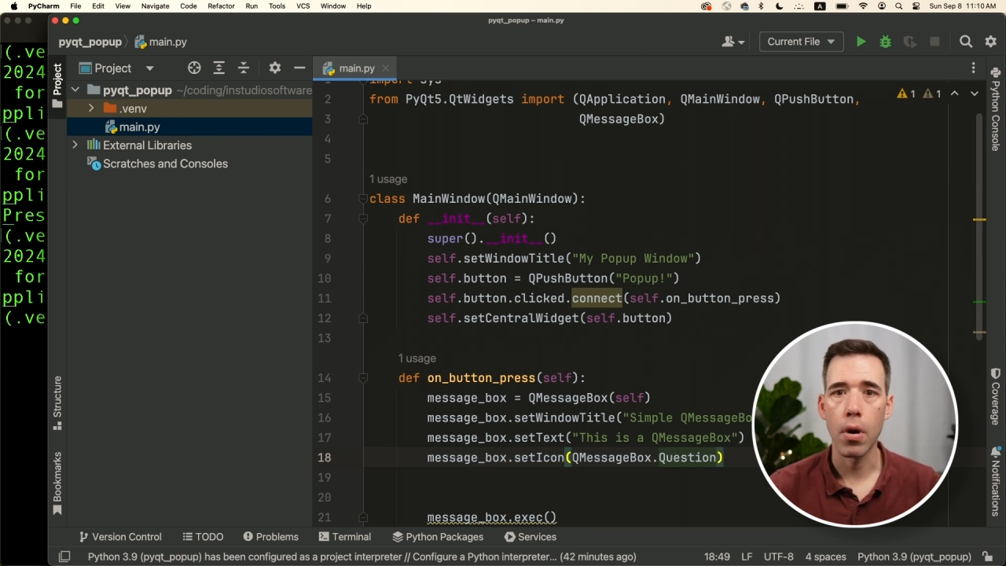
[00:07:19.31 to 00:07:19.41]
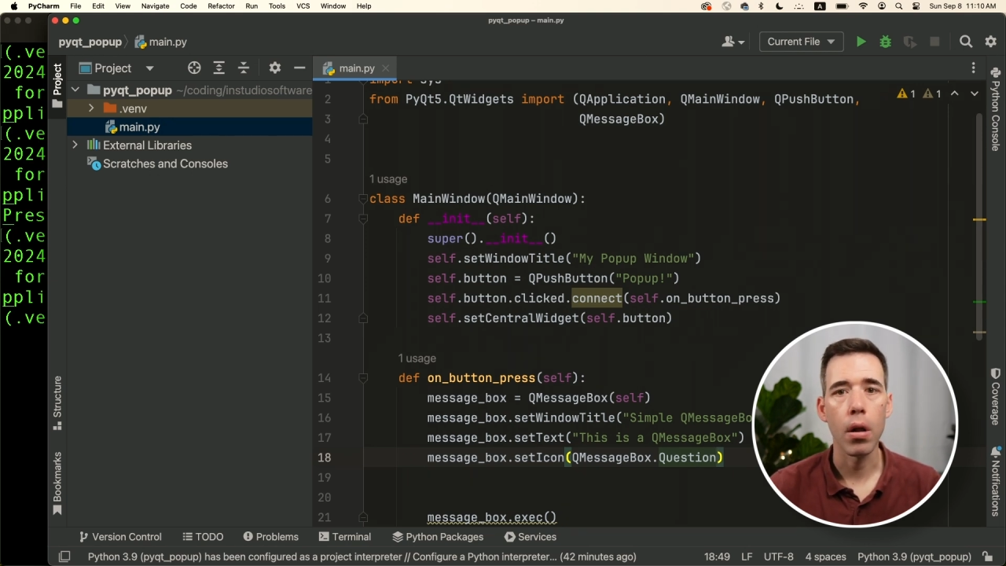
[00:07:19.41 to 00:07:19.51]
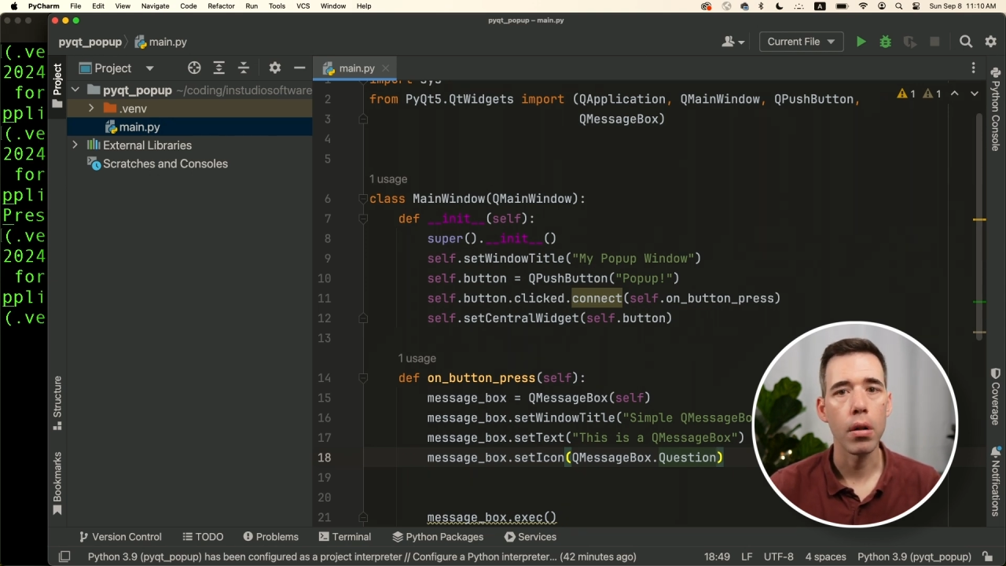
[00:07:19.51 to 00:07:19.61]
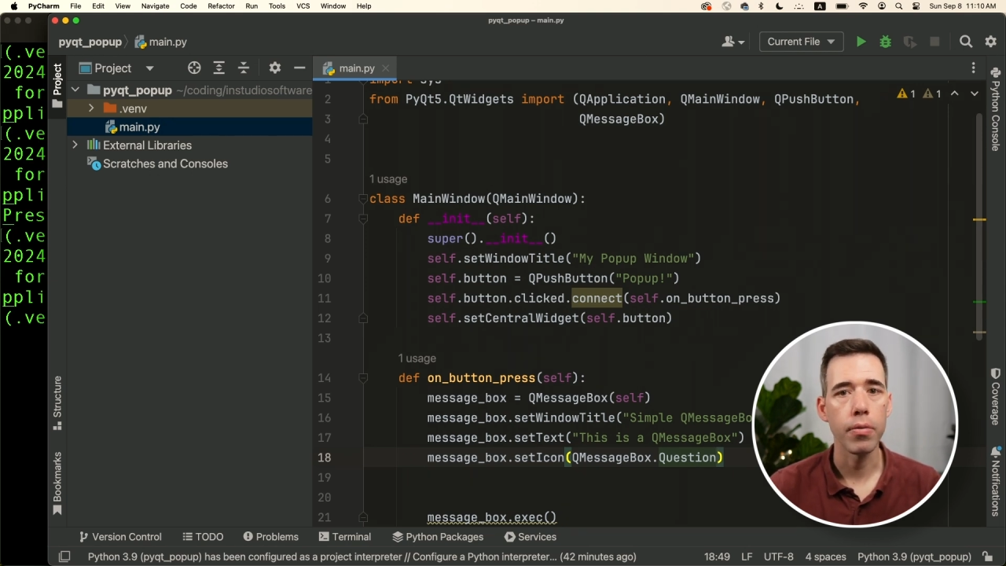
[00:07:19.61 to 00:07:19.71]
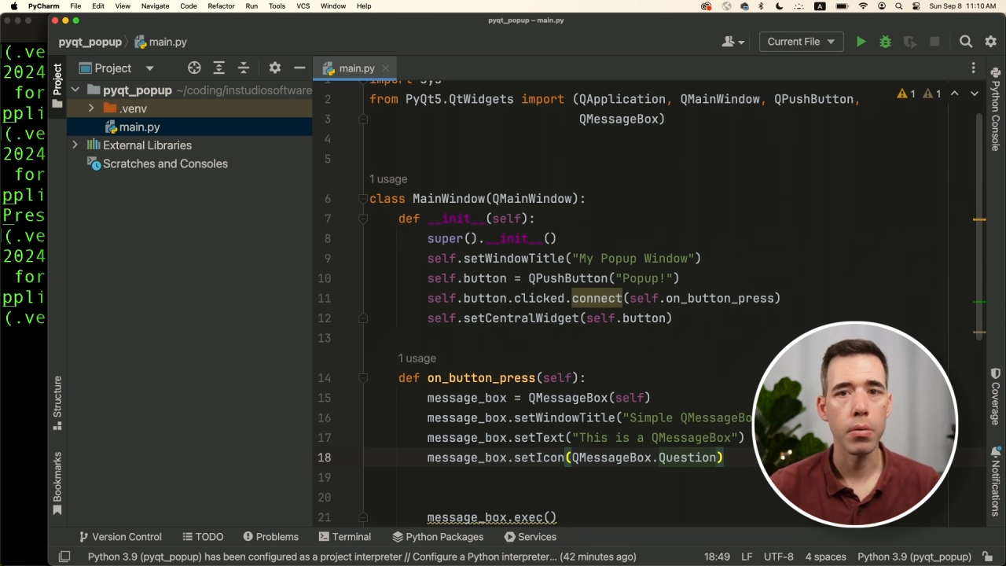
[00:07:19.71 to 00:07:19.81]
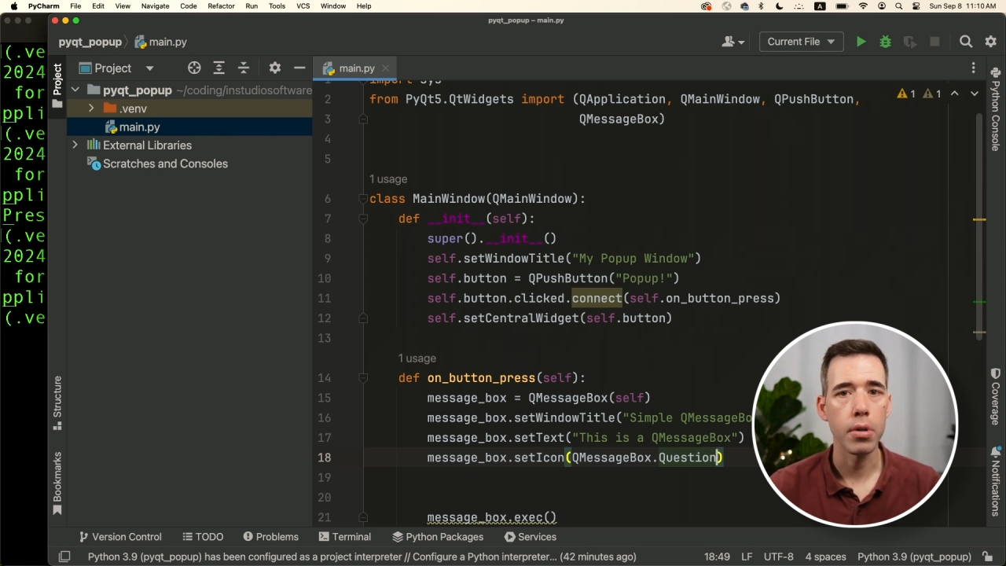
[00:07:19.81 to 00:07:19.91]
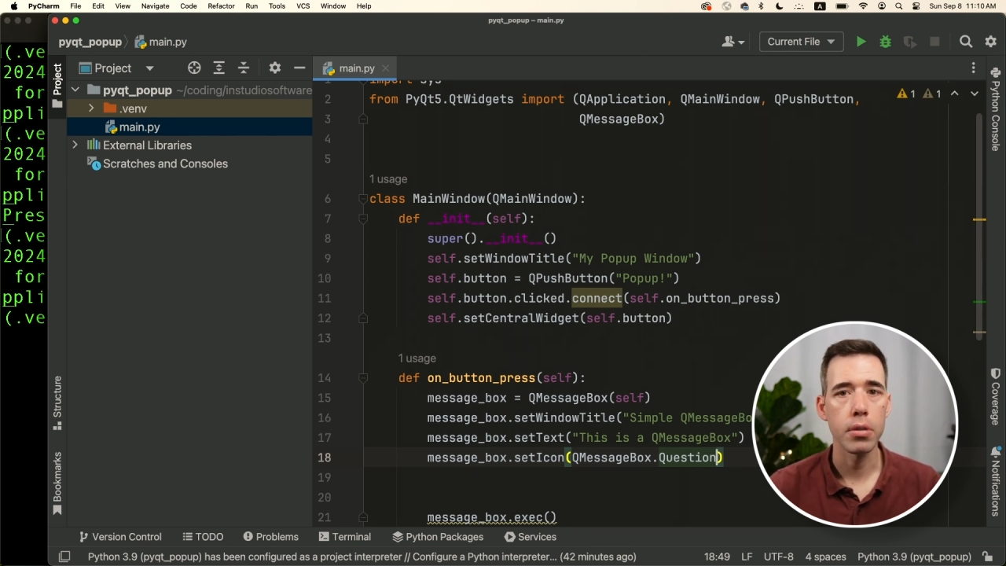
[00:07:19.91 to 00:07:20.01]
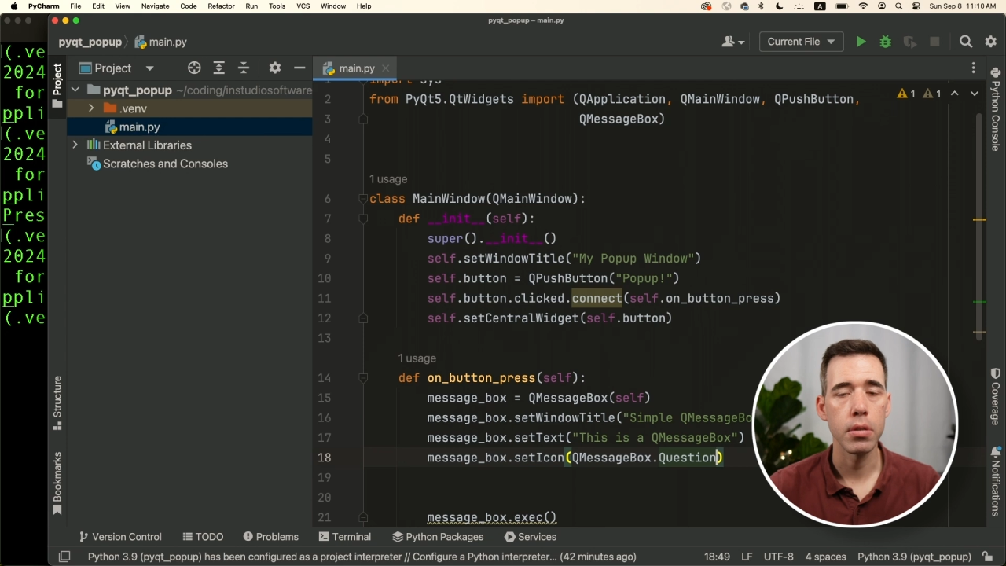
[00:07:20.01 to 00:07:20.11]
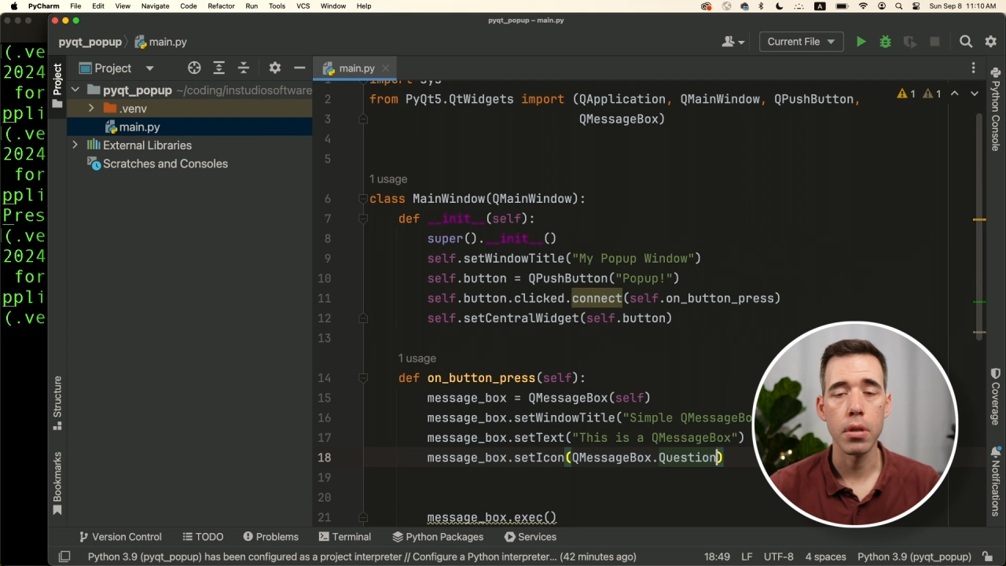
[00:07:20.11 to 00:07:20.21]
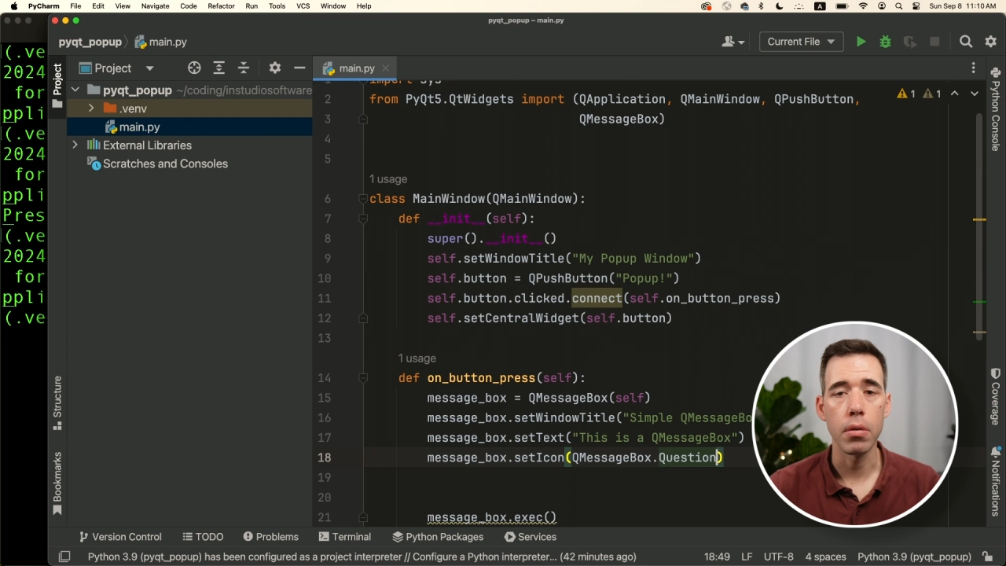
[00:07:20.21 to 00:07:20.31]
all of the
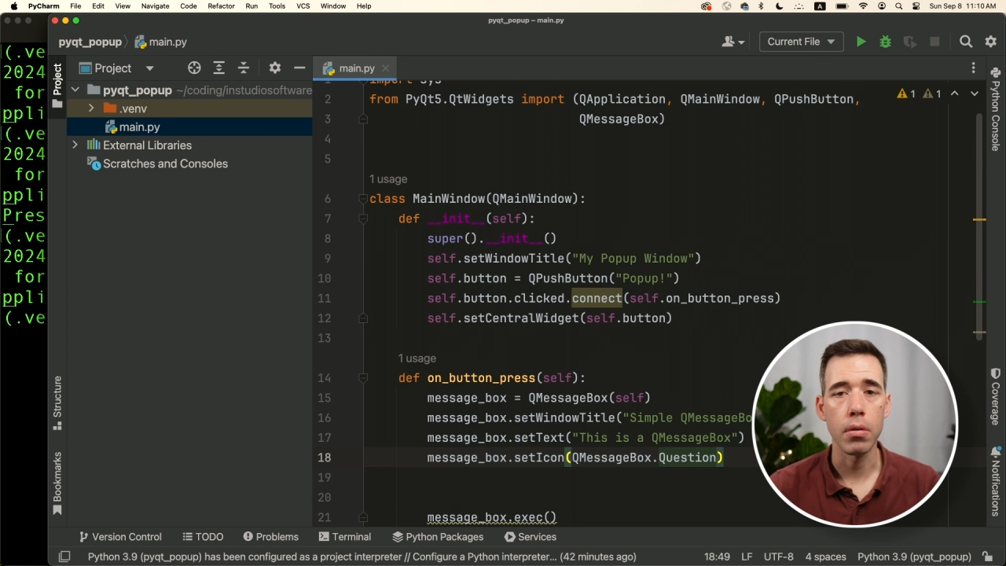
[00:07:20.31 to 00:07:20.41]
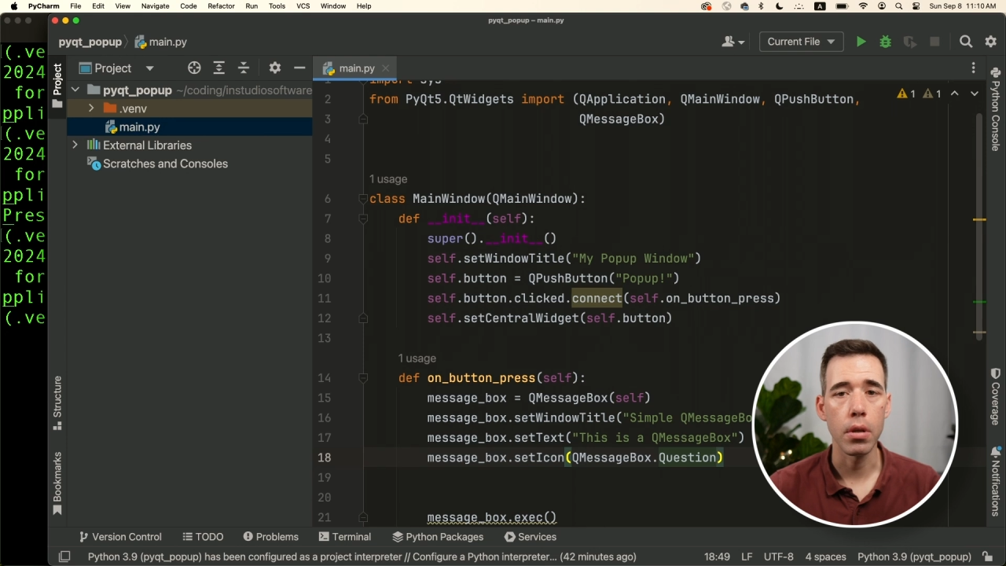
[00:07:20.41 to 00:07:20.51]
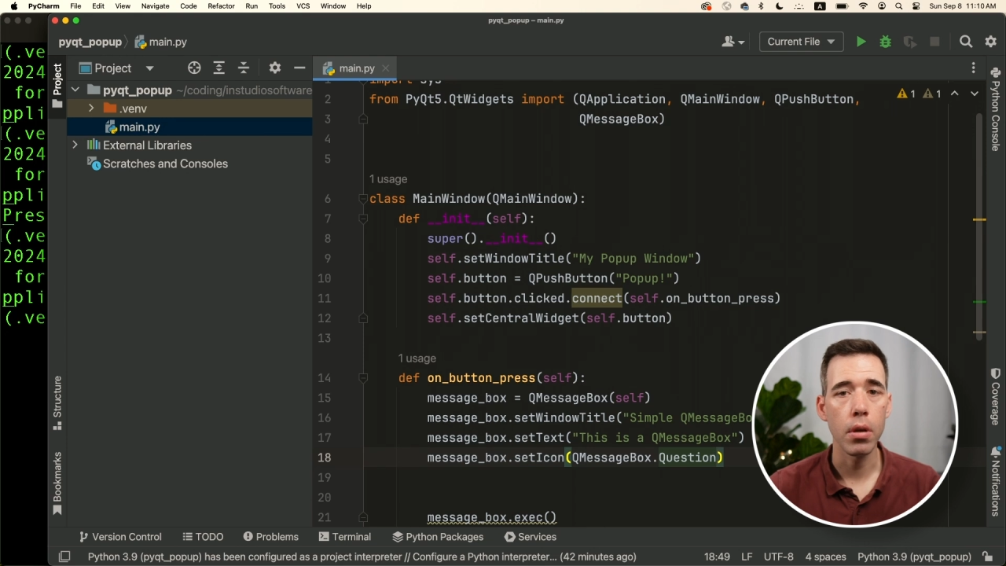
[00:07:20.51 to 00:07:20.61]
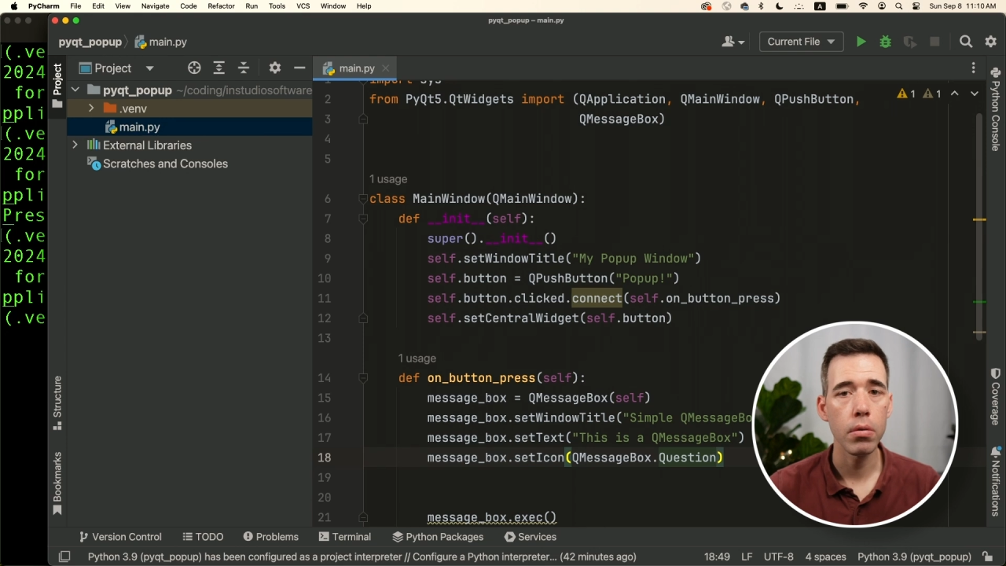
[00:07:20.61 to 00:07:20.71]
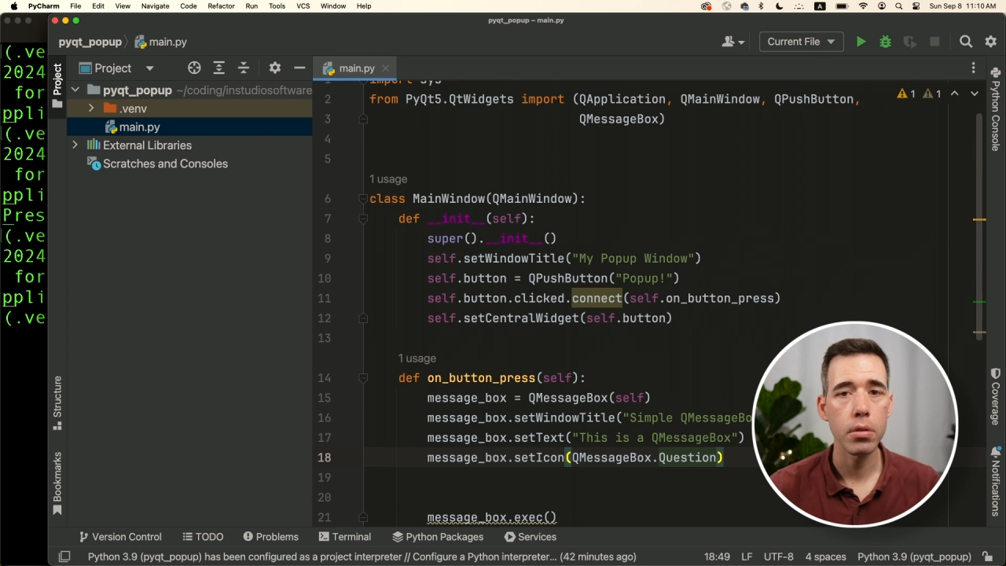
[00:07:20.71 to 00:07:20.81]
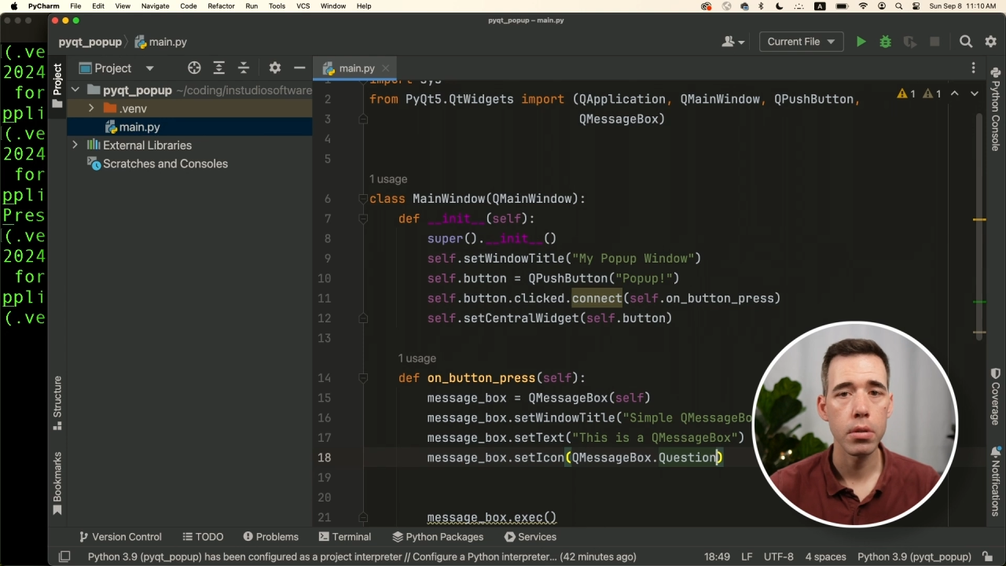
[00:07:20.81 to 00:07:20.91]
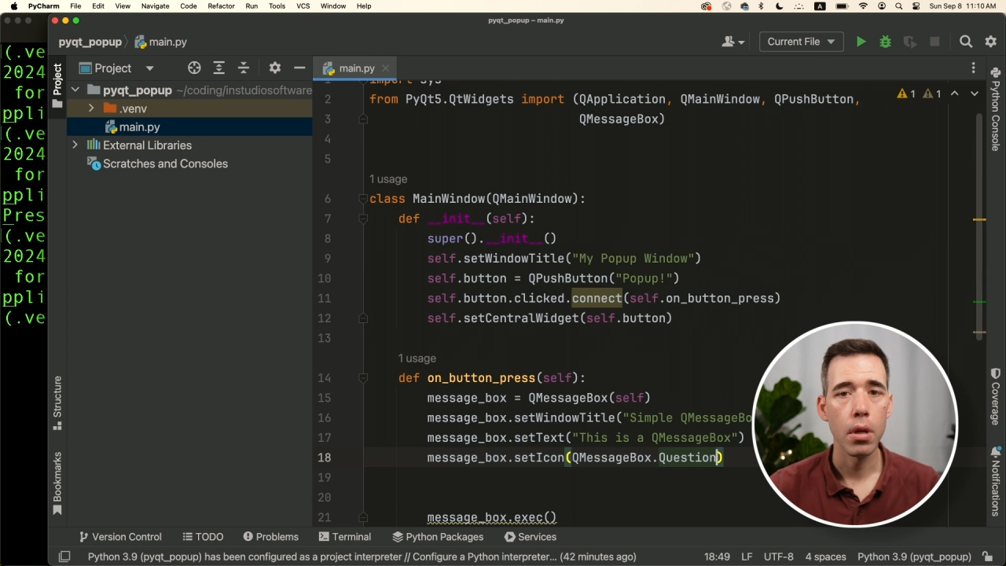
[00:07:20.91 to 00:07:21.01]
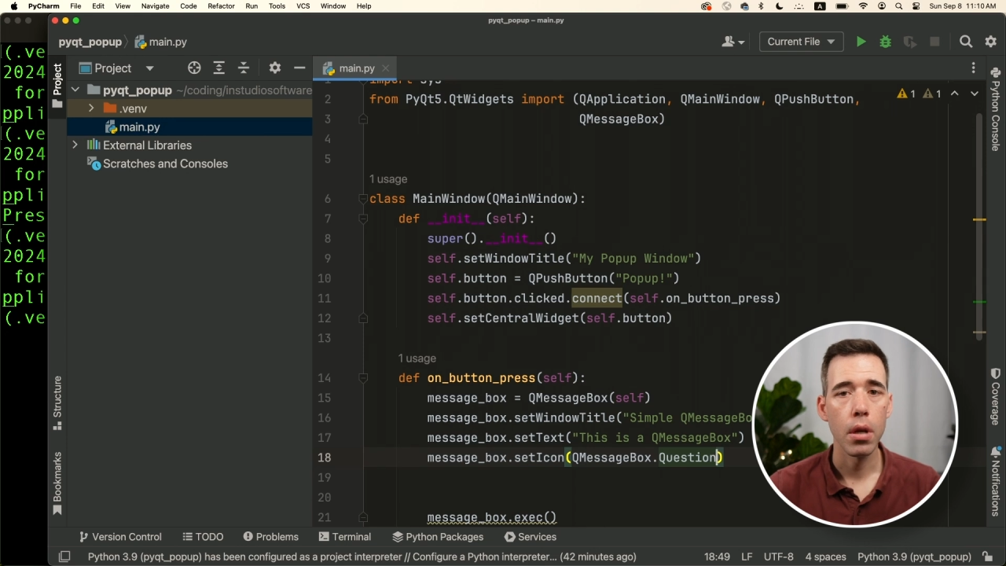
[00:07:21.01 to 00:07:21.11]
ones that you can use,